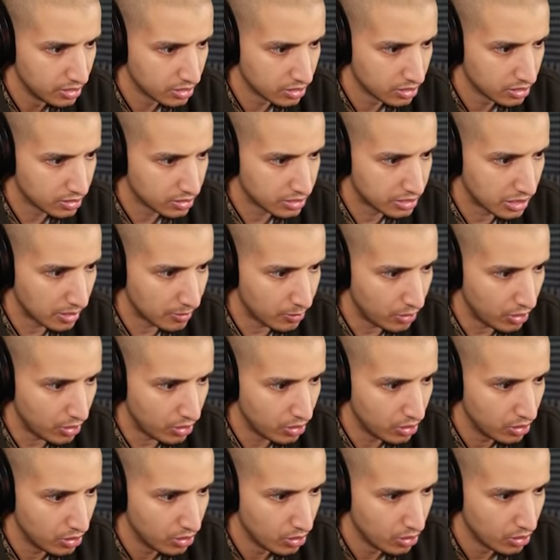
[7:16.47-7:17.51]
Good job. We, oh,
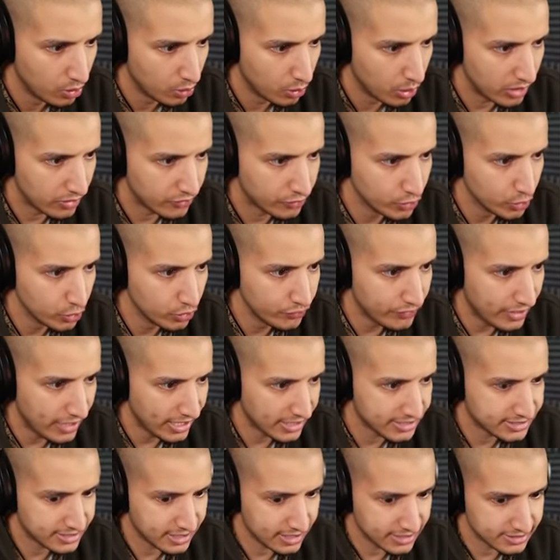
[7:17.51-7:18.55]
we have right, roof
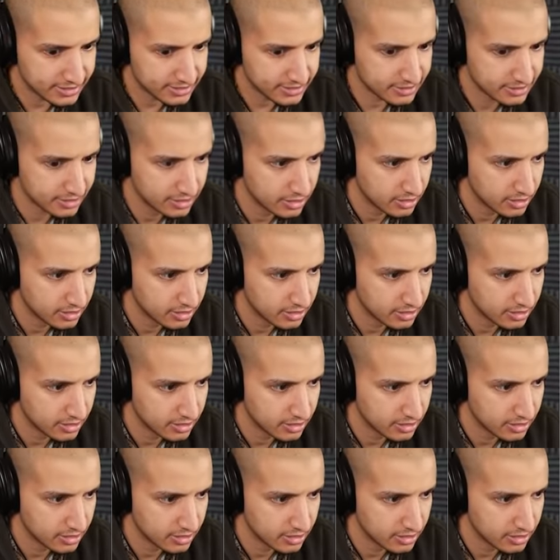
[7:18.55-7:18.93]
access.